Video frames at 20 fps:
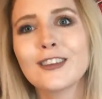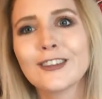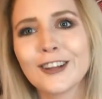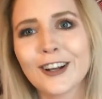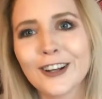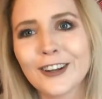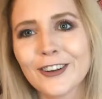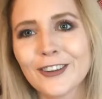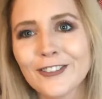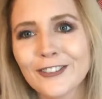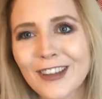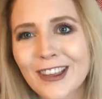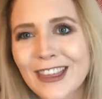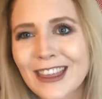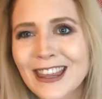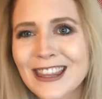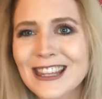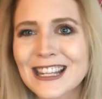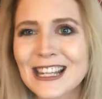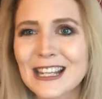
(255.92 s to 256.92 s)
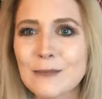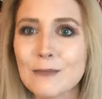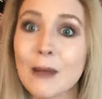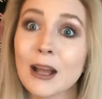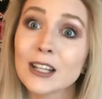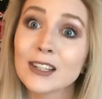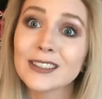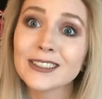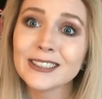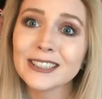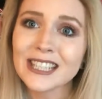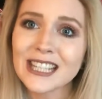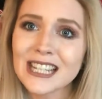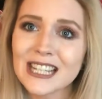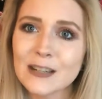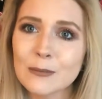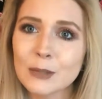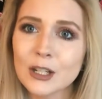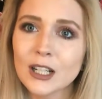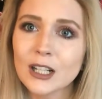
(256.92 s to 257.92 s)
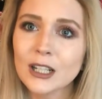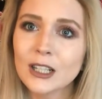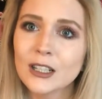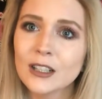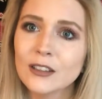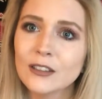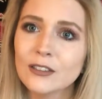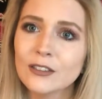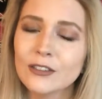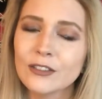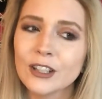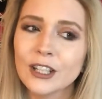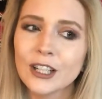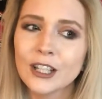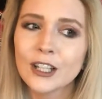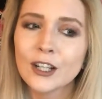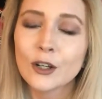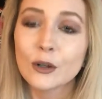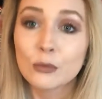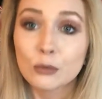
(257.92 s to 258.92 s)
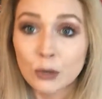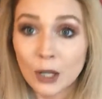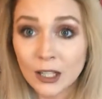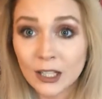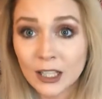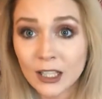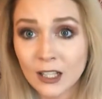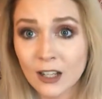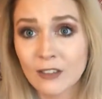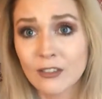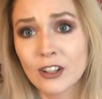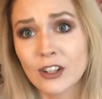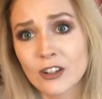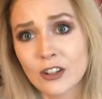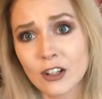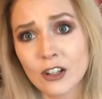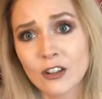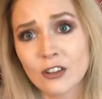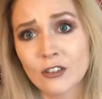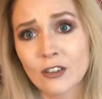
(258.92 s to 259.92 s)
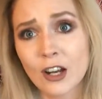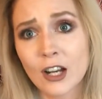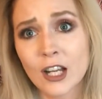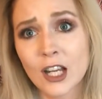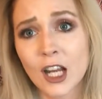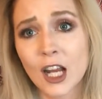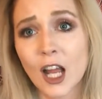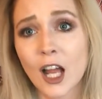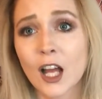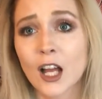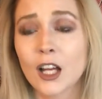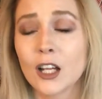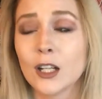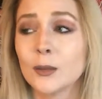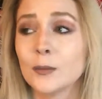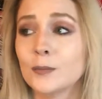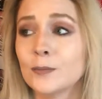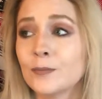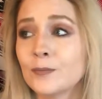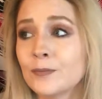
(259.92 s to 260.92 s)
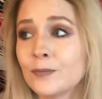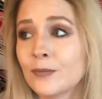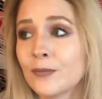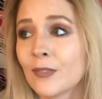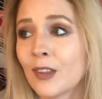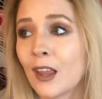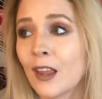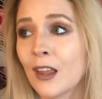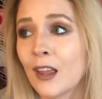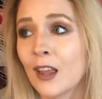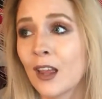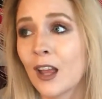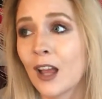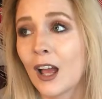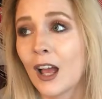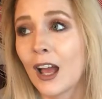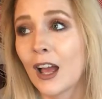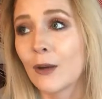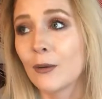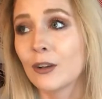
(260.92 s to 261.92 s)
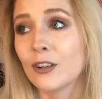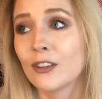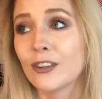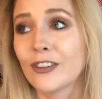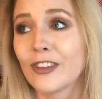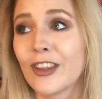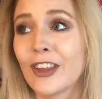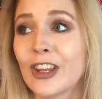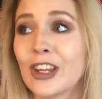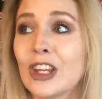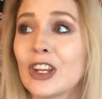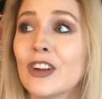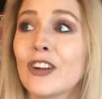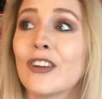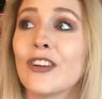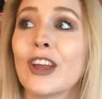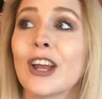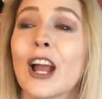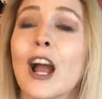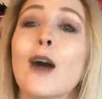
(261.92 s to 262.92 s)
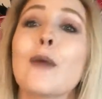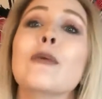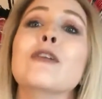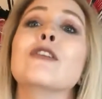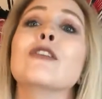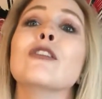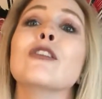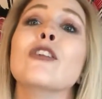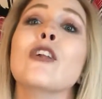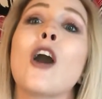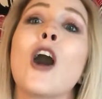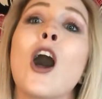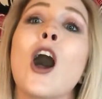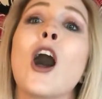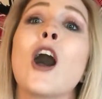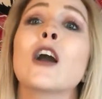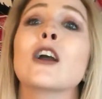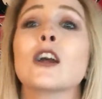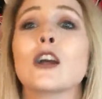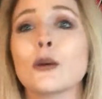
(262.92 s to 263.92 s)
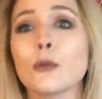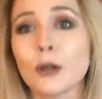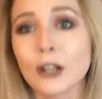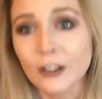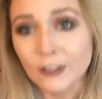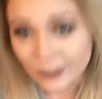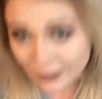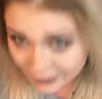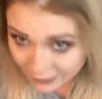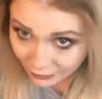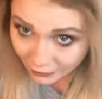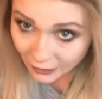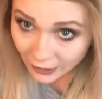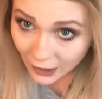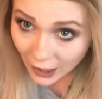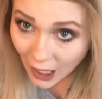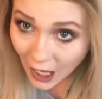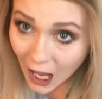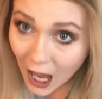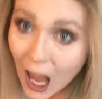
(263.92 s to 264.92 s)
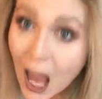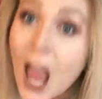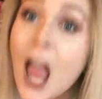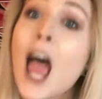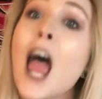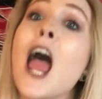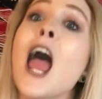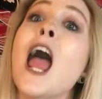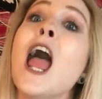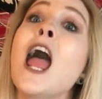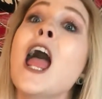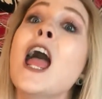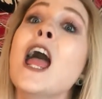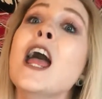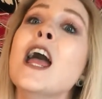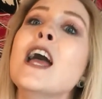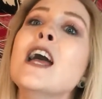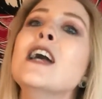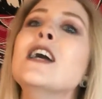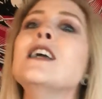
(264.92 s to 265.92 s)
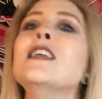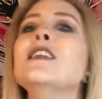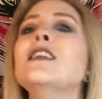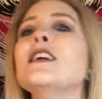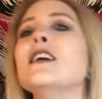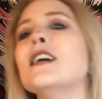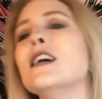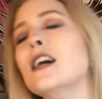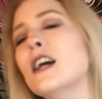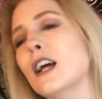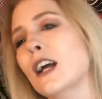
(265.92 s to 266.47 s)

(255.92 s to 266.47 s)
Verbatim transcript: struggled with the mental game of running, of endurance running. Um, I would just think, you know, like how much longer, when is this going to end?